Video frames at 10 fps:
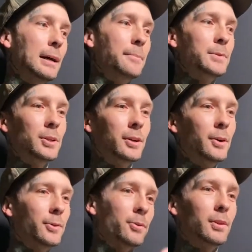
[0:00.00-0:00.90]
So I
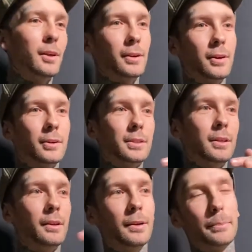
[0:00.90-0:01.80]
go through a lot of cars,
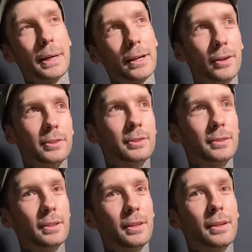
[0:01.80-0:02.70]
buy cars,
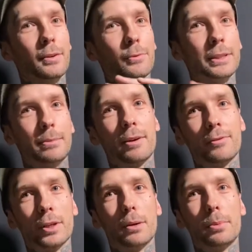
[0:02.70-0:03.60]
rent them out
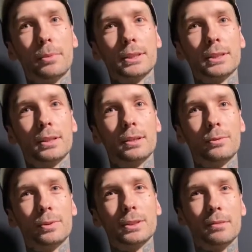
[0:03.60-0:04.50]
for a couple months.
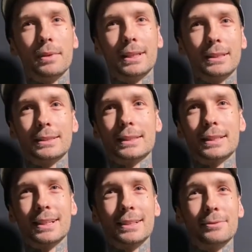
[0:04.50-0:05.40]
Once the maintenance
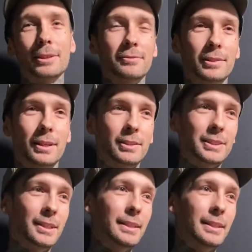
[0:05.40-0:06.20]
gets kind of rough, I'll sell it.